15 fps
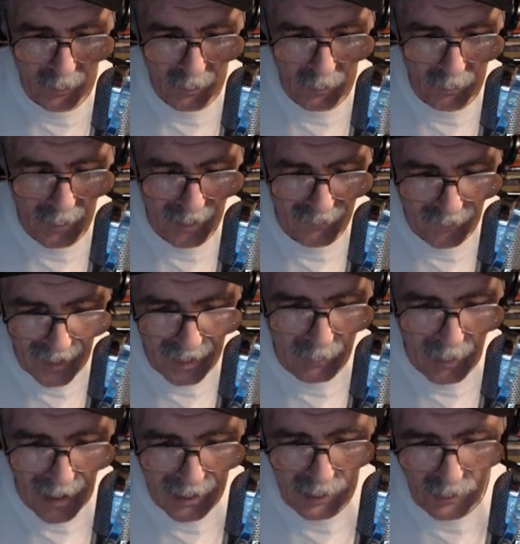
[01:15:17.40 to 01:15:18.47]
my friend of
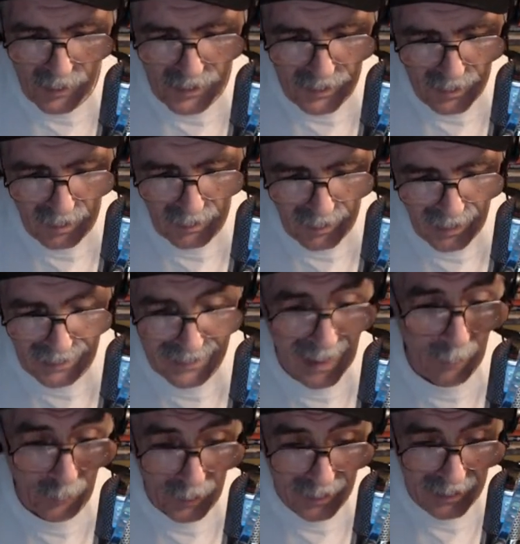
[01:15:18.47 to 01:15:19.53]
mine who was
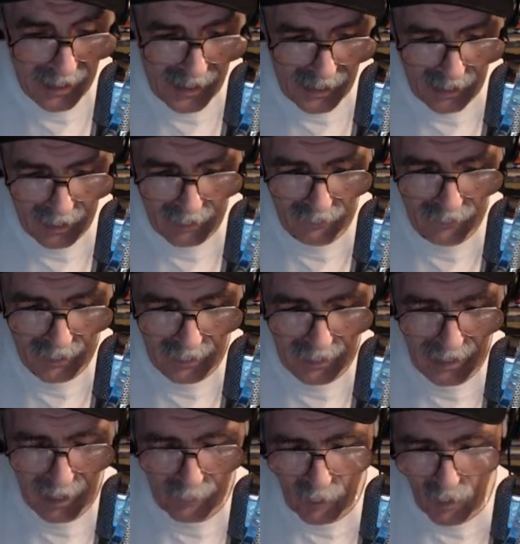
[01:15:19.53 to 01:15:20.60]
adept at this stuff, he
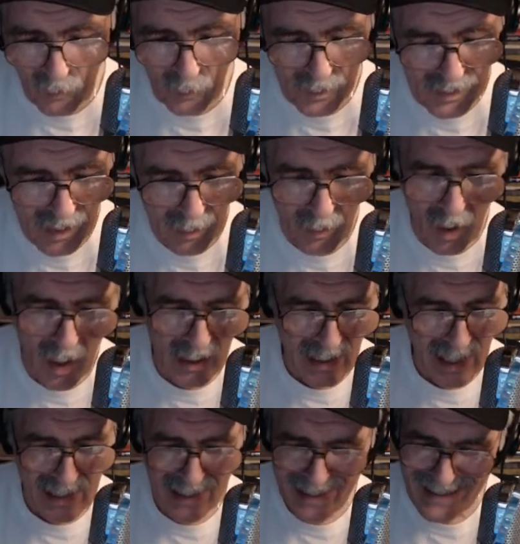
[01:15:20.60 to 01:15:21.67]
came over, I
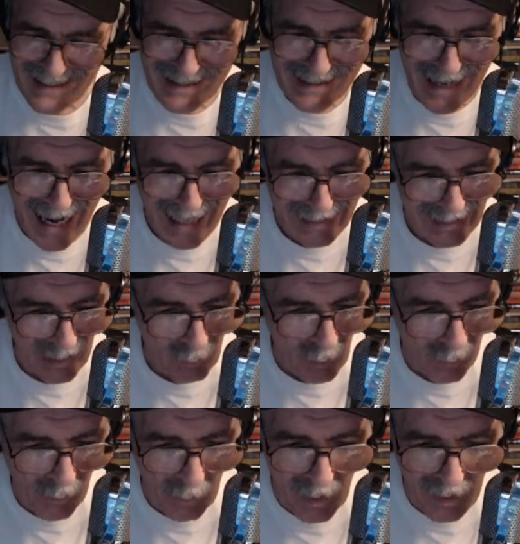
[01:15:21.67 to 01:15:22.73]
landed exactly where
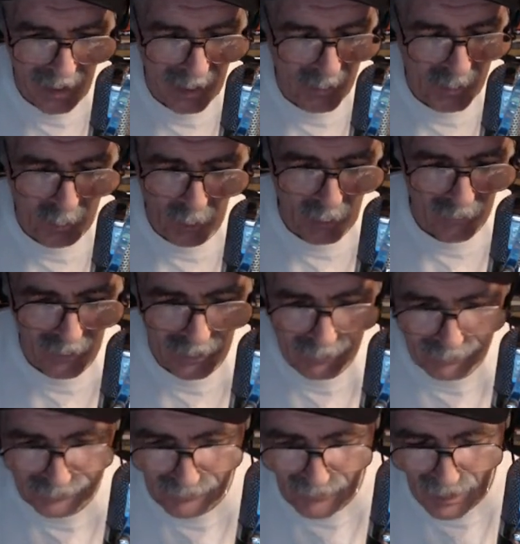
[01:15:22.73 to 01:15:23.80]
we wanted. It was perfect.
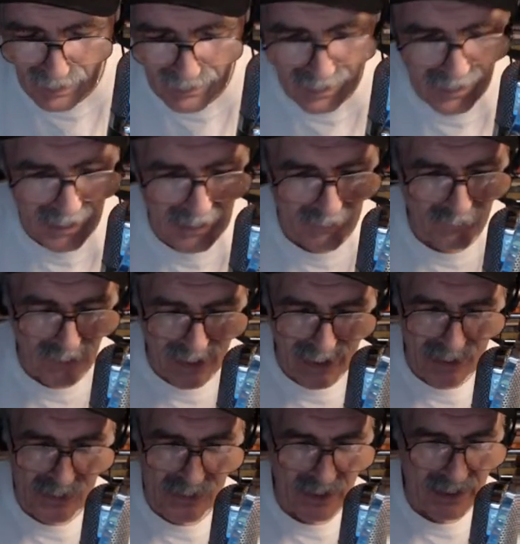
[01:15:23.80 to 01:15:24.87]
Didn't hit the
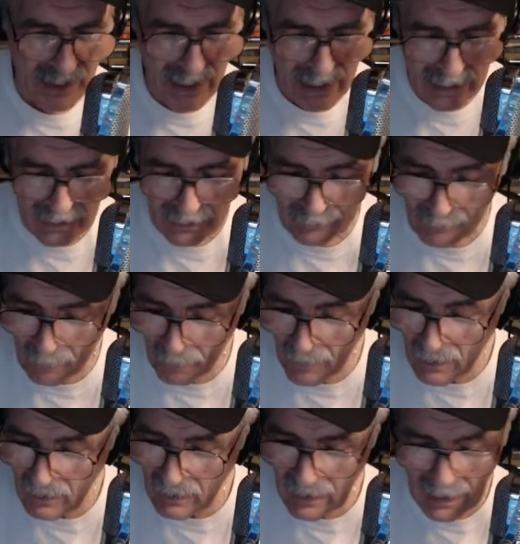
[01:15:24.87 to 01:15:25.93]
fence, didn't hit anything.
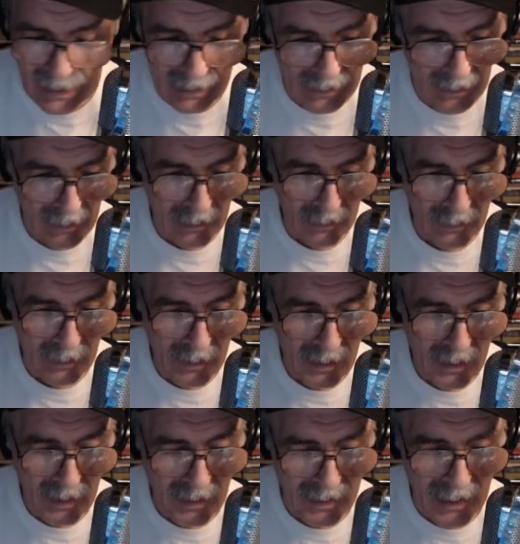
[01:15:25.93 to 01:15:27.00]
And
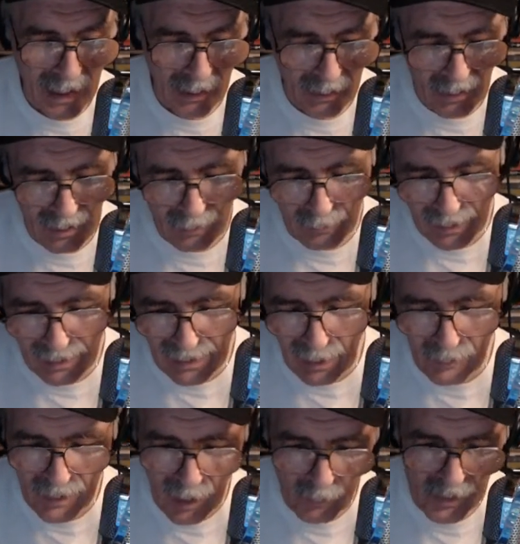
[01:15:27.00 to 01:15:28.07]
then I go, oh man,
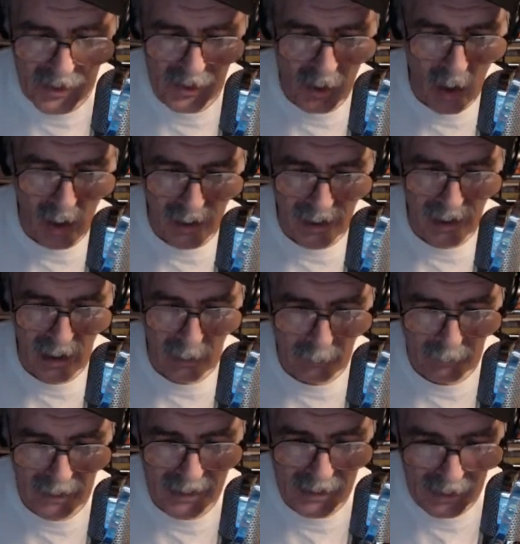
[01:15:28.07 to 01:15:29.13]
now we're sawing it up.
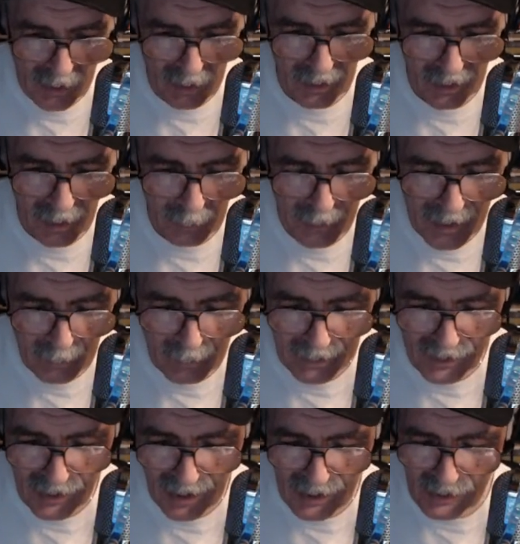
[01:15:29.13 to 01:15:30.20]
He's sawing it up. He had a big
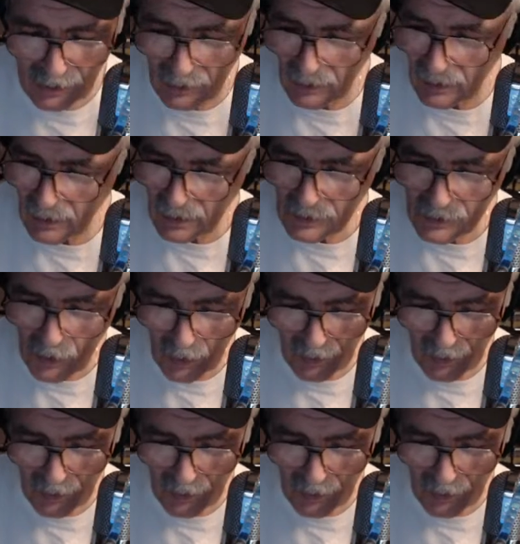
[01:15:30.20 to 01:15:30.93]
chainsaw, sawing